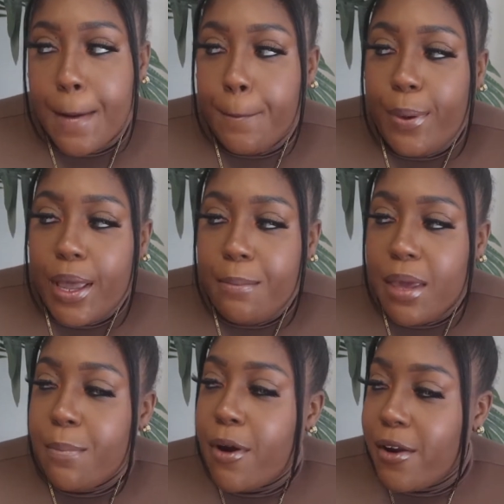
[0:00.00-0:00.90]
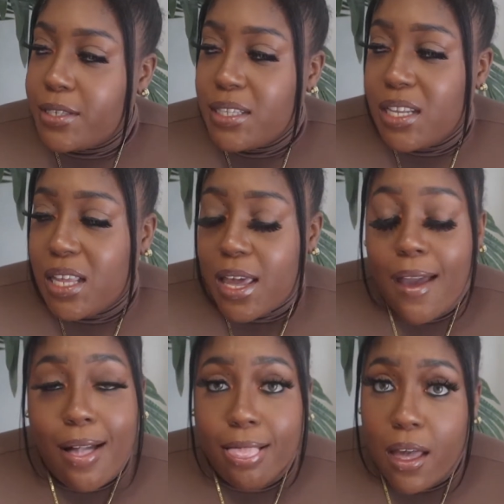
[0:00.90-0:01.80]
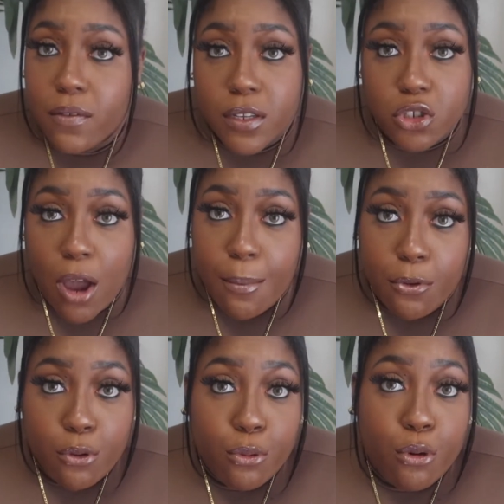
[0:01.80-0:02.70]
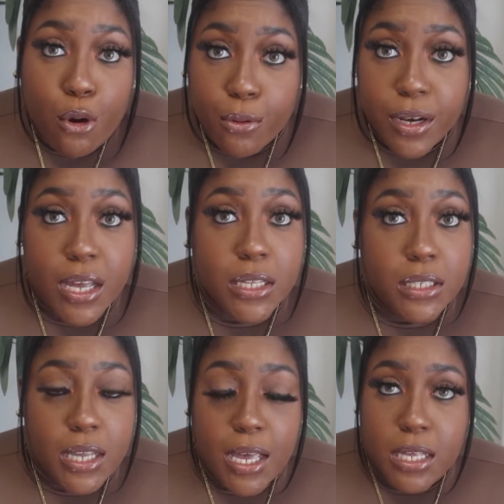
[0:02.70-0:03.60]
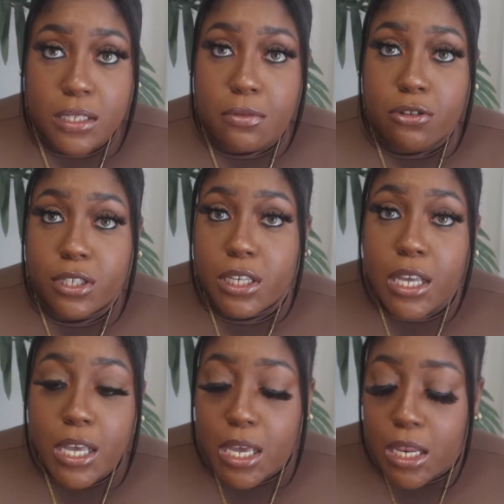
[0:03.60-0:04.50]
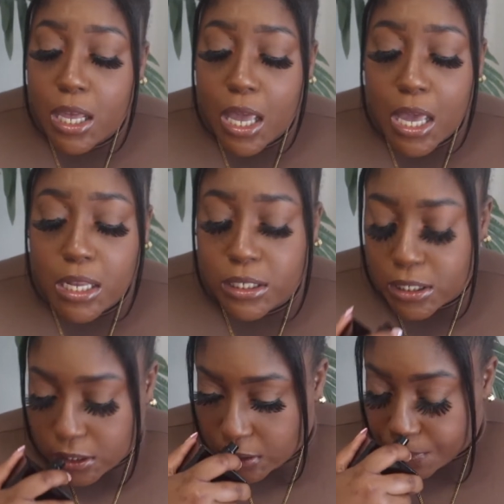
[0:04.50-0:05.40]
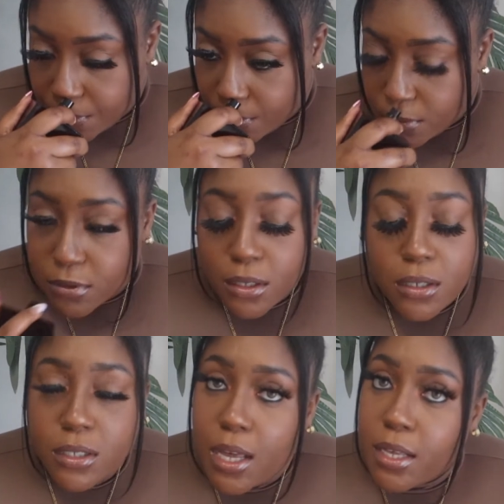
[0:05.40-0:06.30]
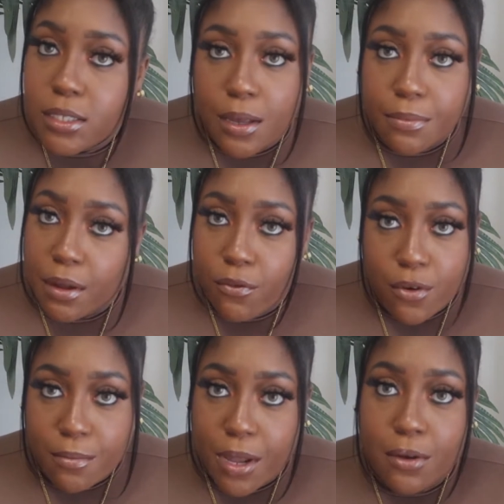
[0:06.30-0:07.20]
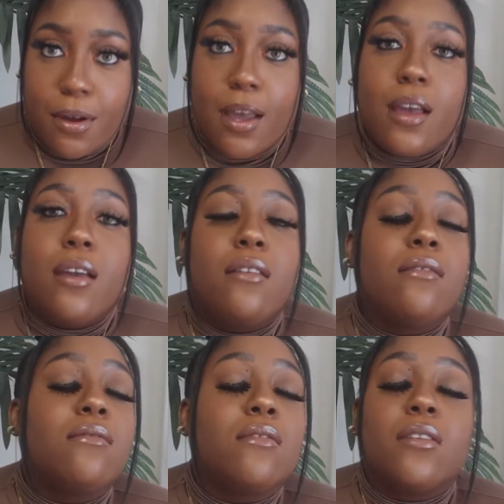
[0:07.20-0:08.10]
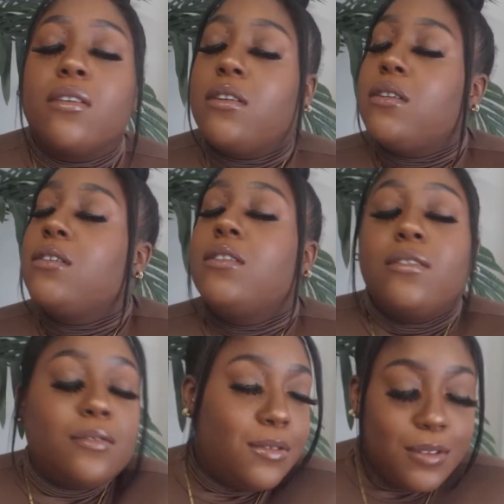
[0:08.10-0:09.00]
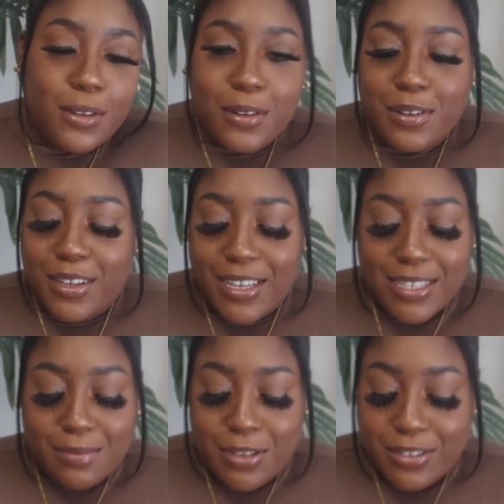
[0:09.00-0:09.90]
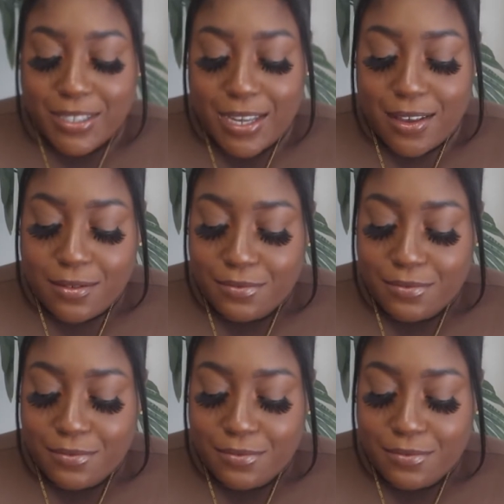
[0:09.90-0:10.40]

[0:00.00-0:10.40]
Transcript: but me personally, I love a tropical coconut scent. It smells good. It does something for me, okay? Ooh, it smells good.